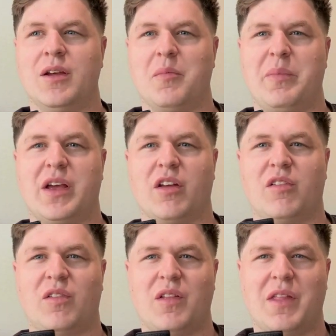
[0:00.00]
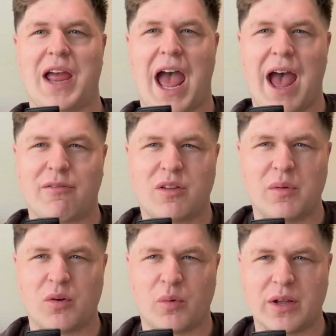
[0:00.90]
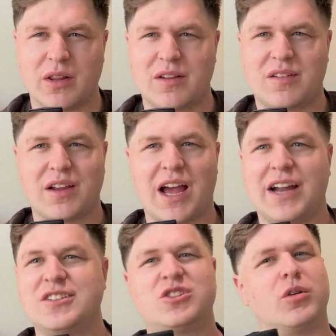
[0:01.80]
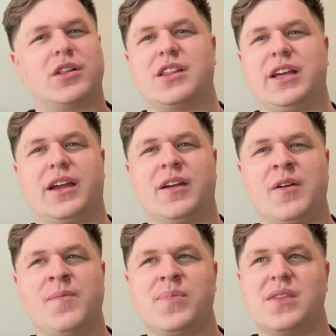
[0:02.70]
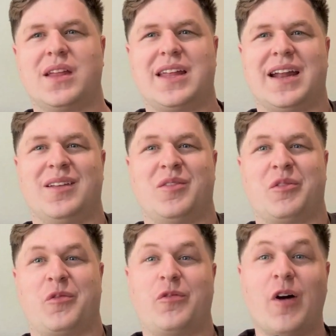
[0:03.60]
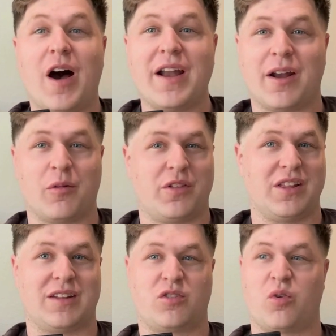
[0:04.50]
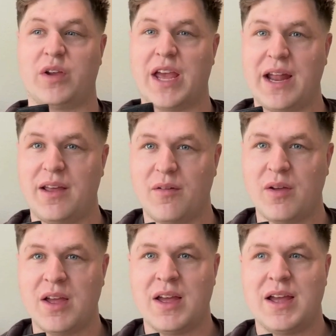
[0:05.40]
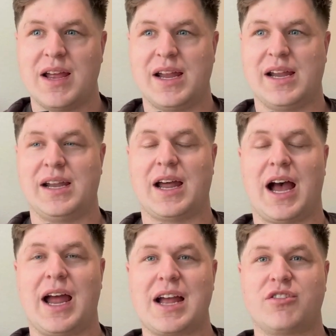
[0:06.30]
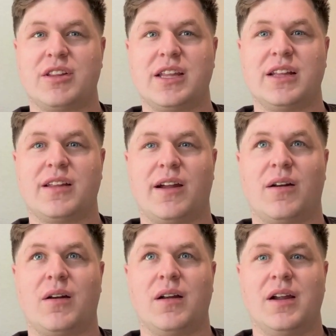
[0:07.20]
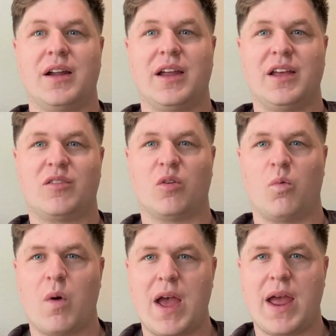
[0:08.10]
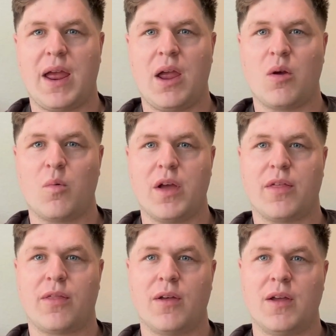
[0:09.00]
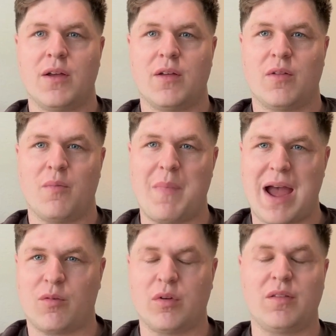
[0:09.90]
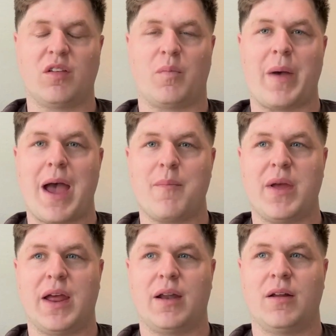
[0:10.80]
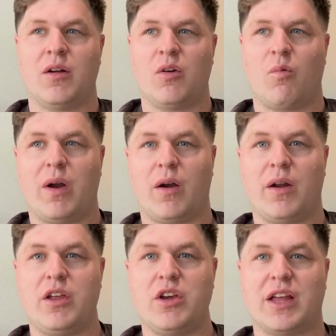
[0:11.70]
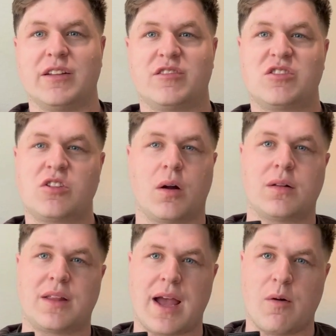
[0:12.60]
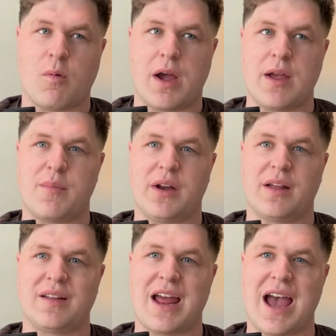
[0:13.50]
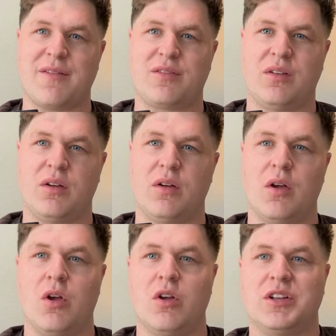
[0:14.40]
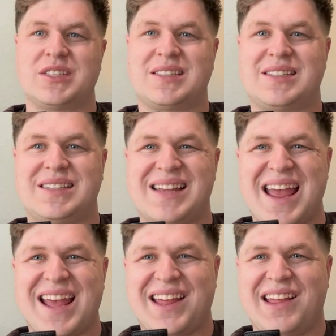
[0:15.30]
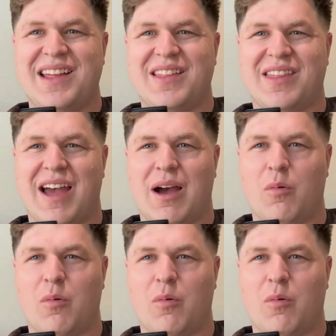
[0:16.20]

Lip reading: because they have to be realistic. I just don't think that is fun. I don't think that's creative. And I actually think there is a way with Matt Reeves' Batman where you can start that way, but it doesn't have to stay that